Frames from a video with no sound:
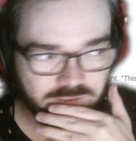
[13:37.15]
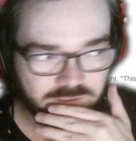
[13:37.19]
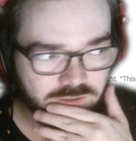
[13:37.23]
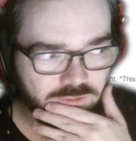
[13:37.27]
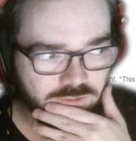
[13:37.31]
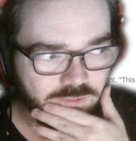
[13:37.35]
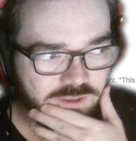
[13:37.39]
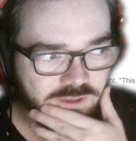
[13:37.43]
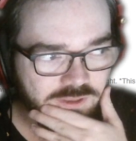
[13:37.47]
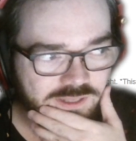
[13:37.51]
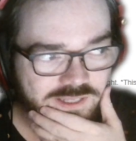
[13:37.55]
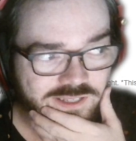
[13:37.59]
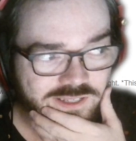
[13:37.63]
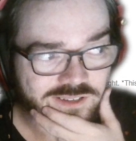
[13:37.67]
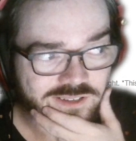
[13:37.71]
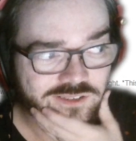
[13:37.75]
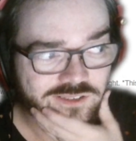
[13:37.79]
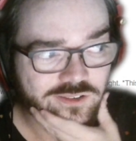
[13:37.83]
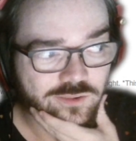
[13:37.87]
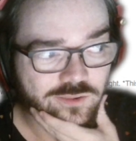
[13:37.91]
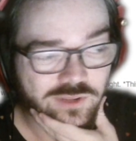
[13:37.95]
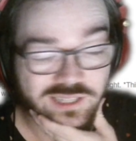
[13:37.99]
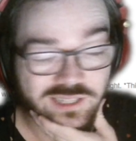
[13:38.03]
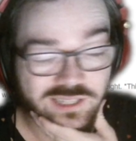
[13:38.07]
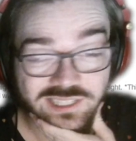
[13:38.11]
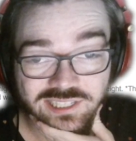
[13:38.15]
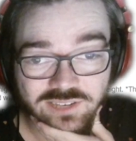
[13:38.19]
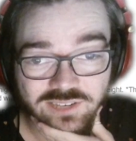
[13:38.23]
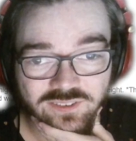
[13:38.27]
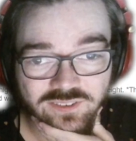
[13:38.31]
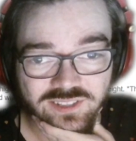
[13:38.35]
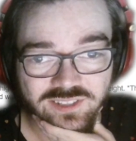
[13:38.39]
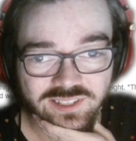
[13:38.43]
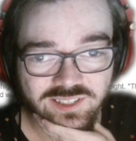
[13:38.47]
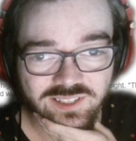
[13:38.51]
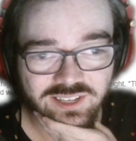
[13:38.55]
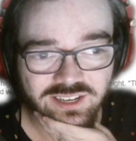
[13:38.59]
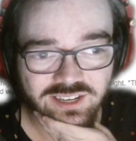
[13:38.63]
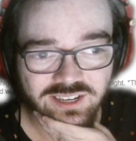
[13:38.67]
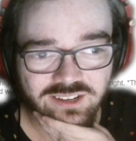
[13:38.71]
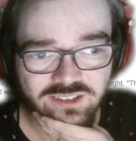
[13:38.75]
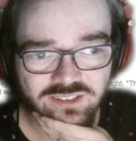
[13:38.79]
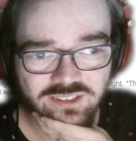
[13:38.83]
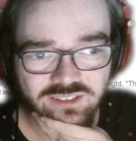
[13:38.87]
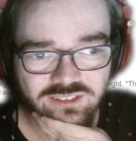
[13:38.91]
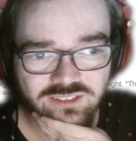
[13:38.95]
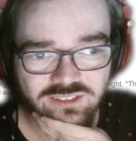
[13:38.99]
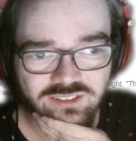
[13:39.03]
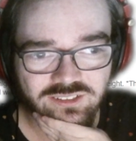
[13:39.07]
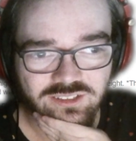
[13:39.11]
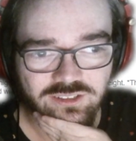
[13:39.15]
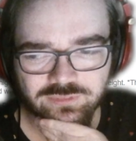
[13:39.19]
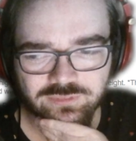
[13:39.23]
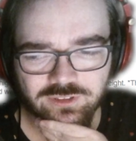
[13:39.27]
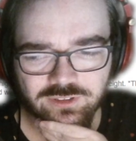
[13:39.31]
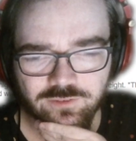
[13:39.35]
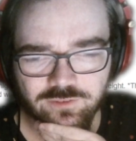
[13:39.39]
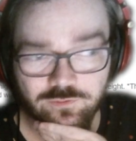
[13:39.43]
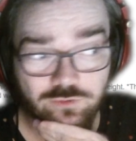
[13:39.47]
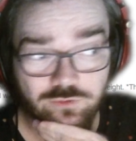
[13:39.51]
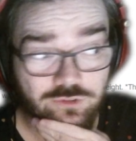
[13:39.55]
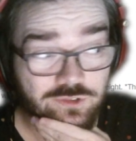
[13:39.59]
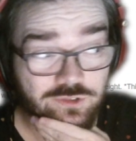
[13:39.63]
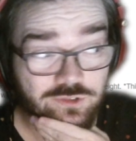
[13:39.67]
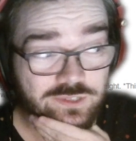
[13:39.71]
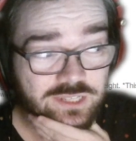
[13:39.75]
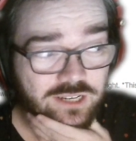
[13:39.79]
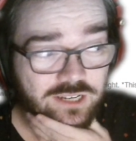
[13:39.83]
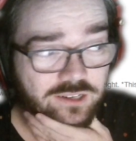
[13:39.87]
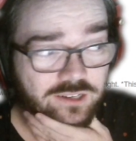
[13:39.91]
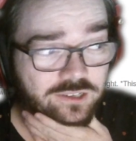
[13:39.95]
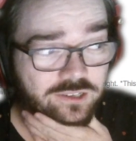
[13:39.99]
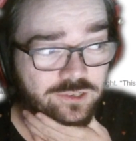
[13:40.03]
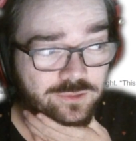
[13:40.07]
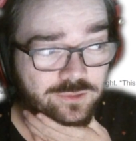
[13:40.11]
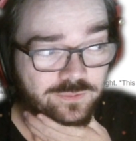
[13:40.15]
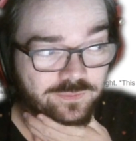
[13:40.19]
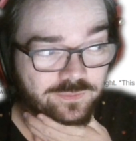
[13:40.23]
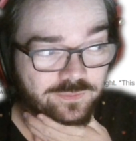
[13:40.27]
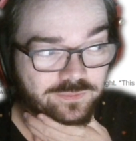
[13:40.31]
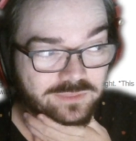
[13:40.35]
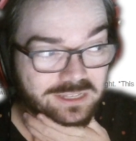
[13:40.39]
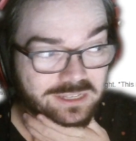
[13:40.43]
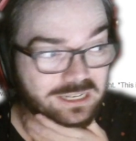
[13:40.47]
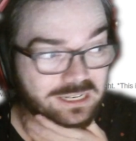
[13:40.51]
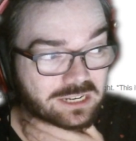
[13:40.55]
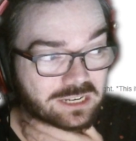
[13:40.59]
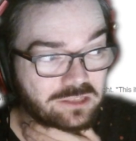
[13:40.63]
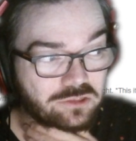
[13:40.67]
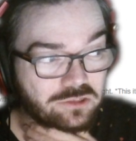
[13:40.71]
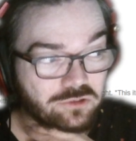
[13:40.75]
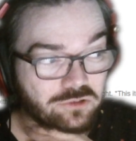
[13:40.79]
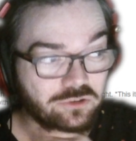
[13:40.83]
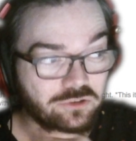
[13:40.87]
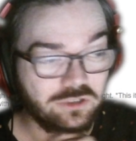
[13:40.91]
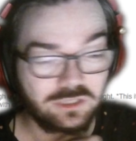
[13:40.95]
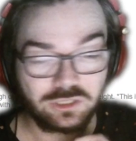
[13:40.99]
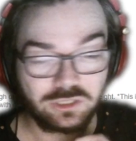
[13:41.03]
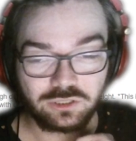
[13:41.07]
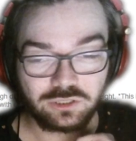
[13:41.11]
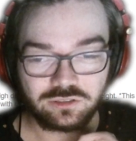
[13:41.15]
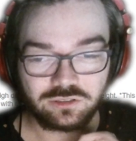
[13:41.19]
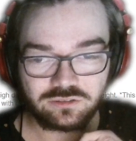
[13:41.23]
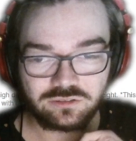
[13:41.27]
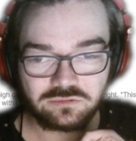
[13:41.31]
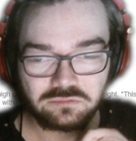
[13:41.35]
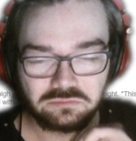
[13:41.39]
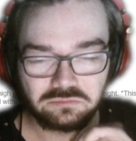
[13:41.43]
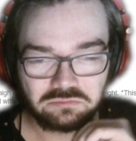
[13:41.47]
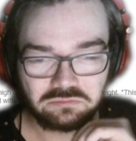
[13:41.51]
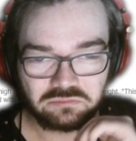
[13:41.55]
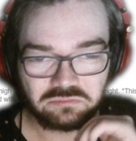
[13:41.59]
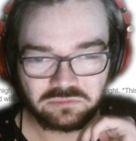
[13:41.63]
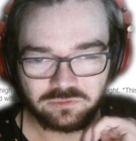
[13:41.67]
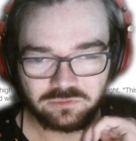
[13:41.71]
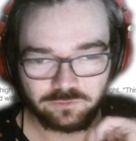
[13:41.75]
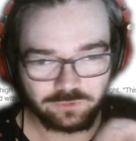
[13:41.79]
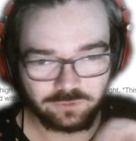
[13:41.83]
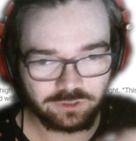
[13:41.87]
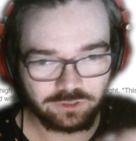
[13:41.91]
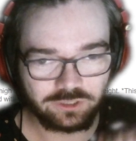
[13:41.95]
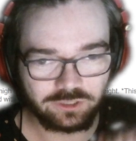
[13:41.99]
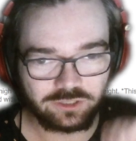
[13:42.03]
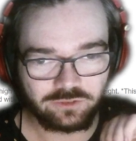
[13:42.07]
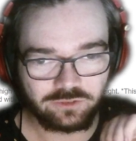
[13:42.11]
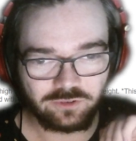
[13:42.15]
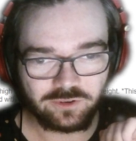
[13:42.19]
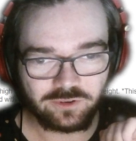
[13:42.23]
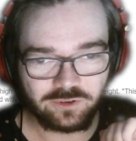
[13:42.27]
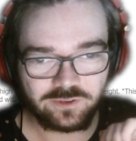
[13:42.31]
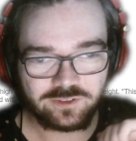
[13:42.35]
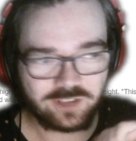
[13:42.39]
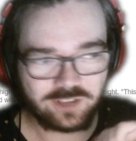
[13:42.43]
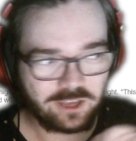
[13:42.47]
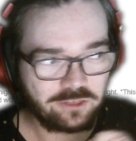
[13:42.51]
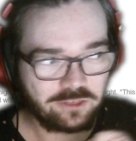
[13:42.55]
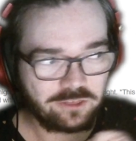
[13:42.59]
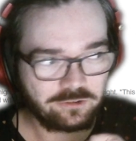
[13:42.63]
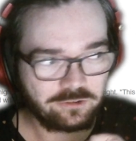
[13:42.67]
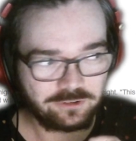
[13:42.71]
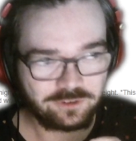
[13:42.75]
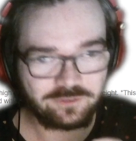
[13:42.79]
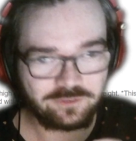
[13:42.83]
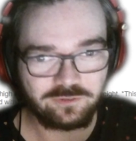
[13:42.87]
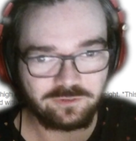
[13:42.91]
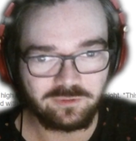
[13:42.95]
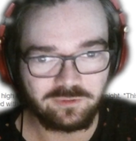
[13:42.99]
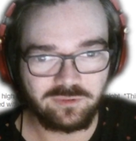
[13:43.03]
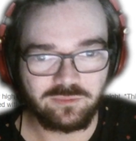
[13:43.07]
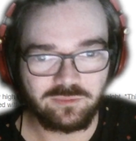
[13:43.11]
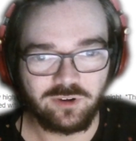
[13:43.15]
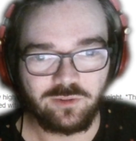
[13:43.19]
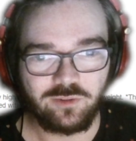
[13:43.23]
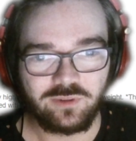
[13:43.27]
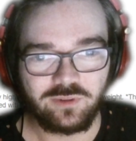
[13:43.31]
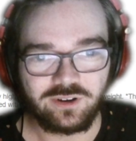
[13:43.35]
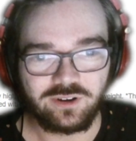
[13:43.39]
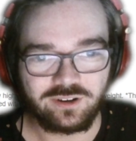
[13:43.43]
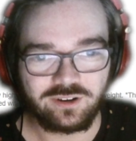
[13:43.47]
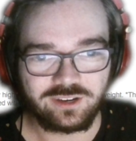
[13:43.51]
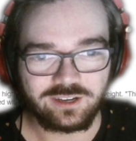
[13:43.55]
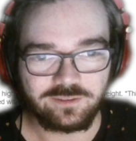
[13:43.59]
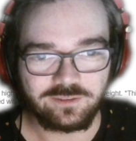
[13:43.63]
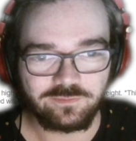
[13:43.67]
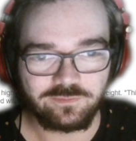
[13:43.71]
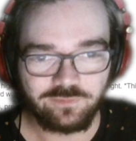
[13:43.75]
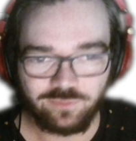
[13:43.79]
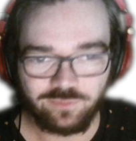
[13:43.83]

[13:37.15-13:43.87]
1/6 or 1/7 scale of Fuyusako that I thought looked really gross. I thought it was from a mobile game.